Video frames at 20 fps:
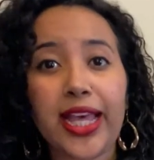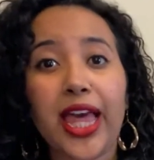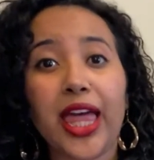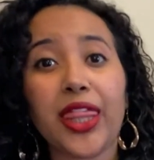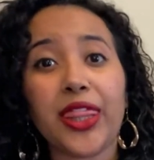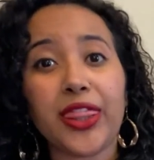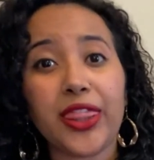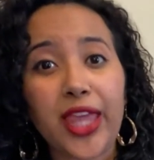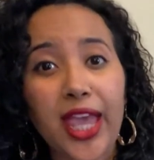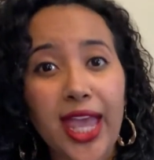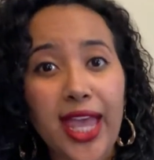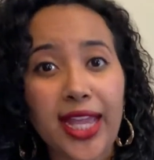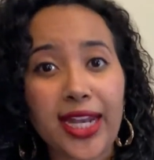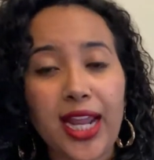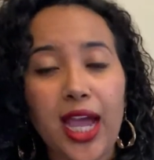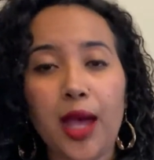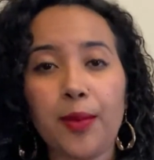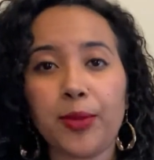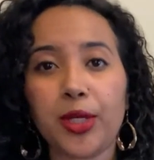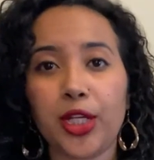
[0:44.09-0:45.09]
Then
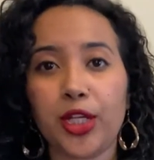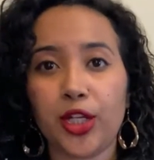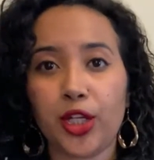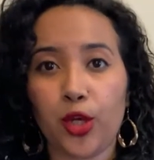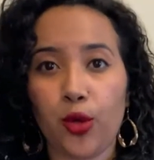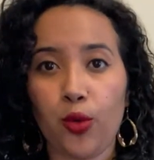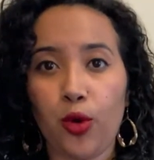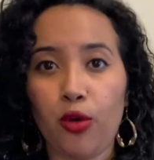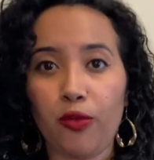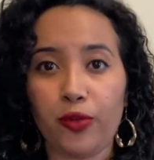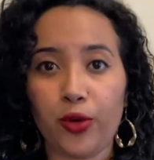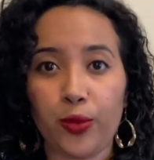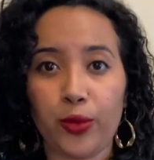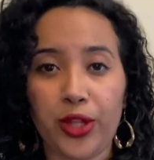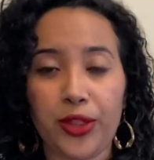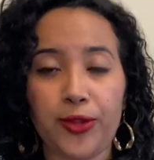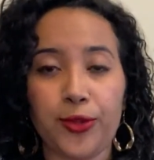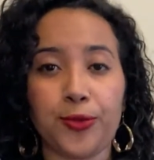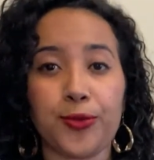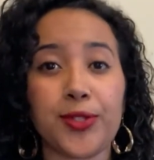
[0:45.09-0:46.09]
I'm going to go over
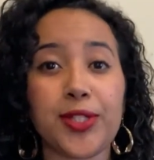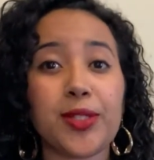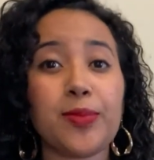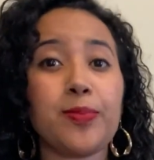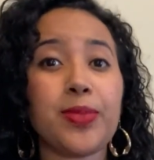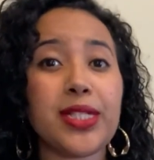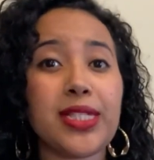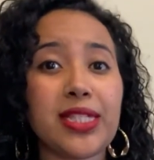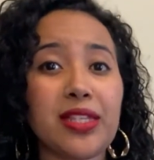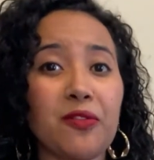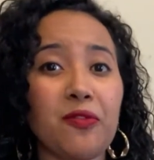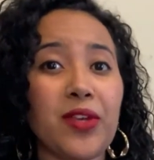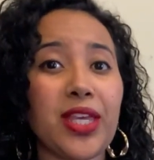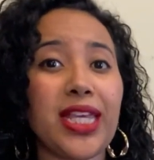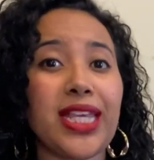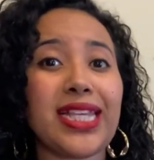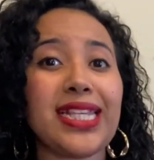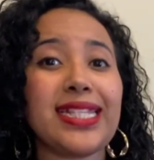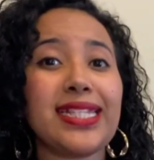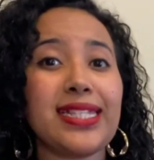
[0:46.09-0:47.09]
with you
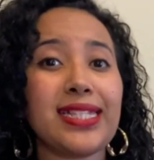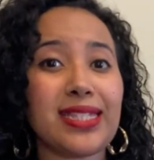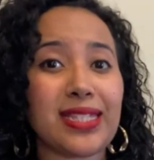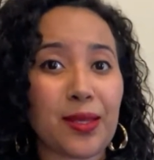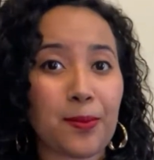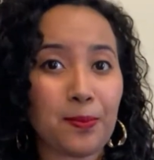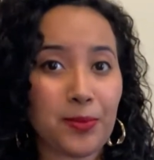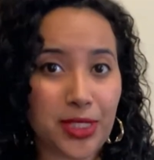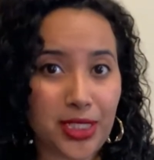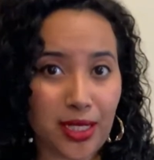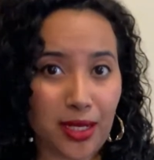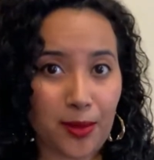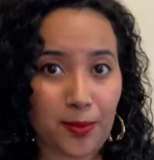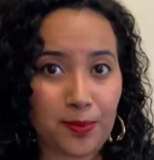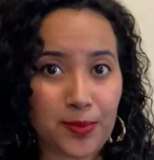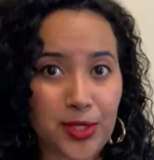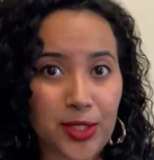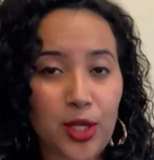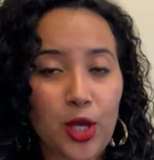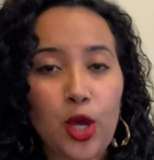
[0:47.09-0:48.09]
specific
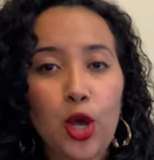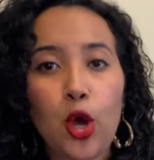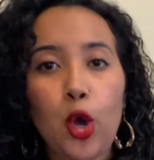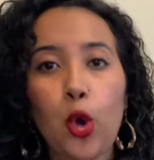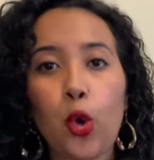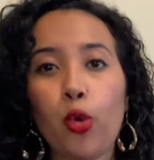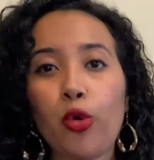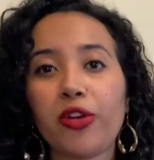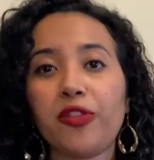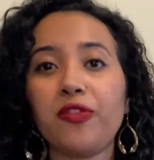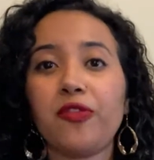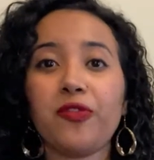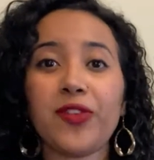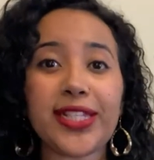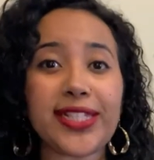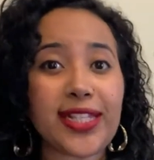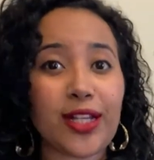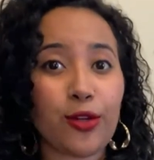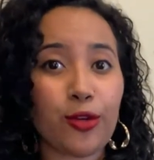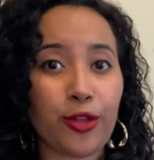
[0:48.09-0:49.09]
symptoms or
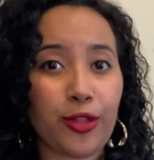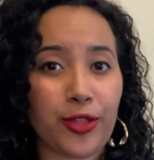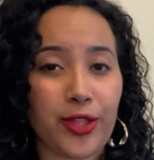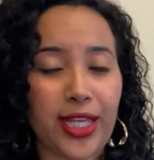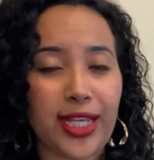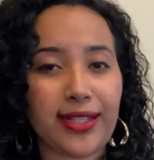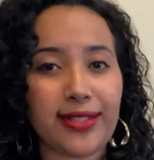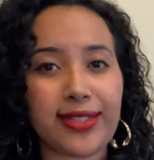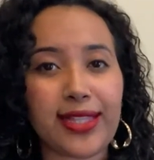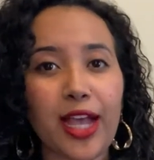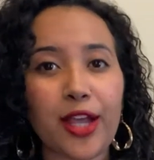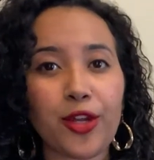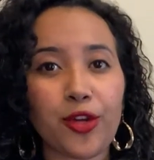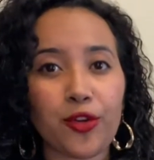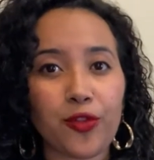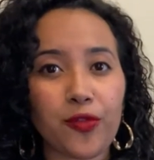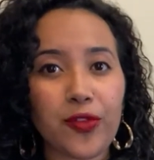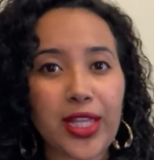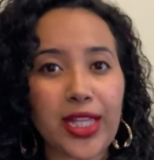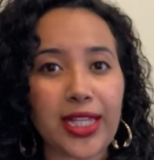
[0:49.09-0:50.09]
physical things that you're
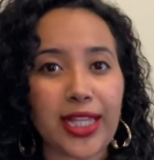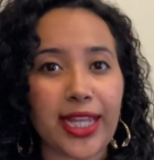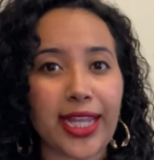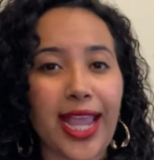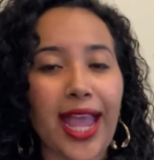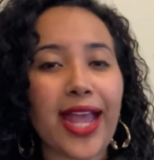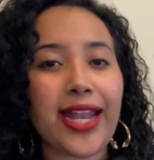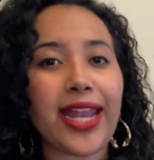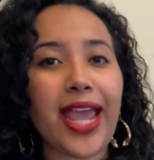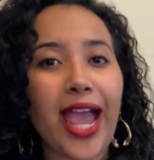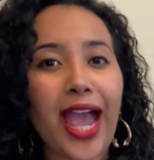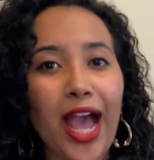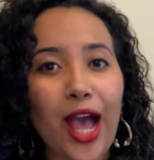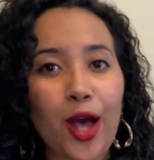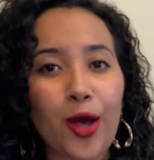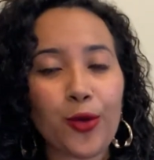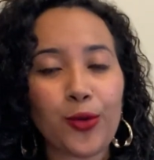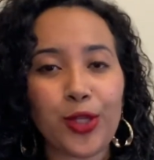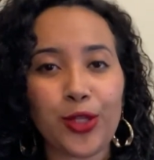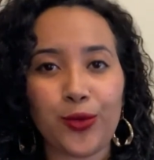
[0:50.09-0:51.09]
feeling and
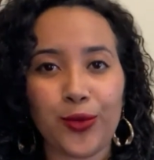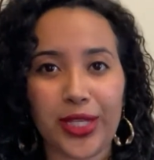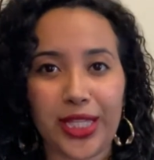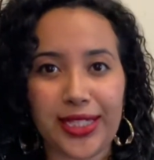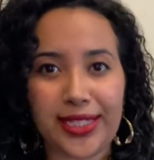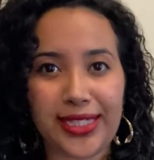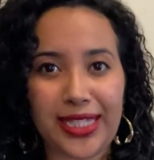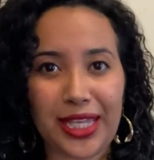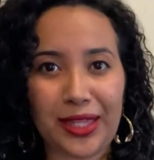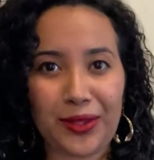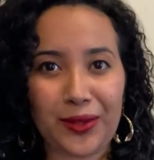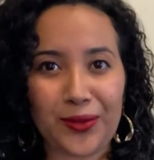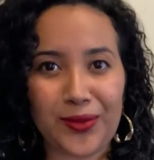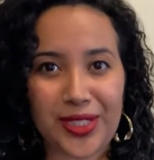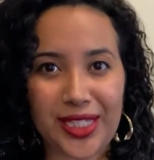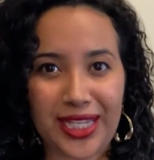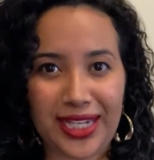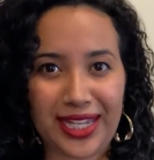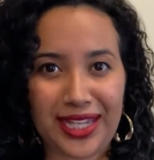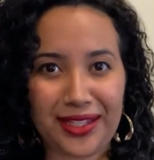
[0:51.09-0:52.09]
how you can say those
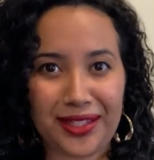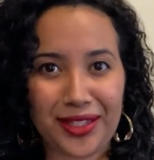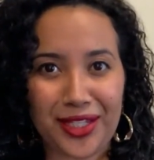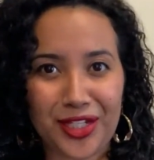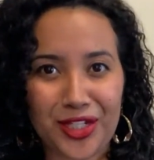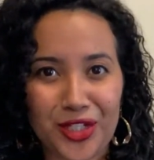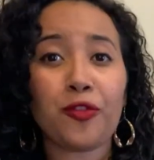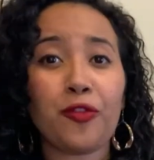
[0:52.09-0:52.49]
in English.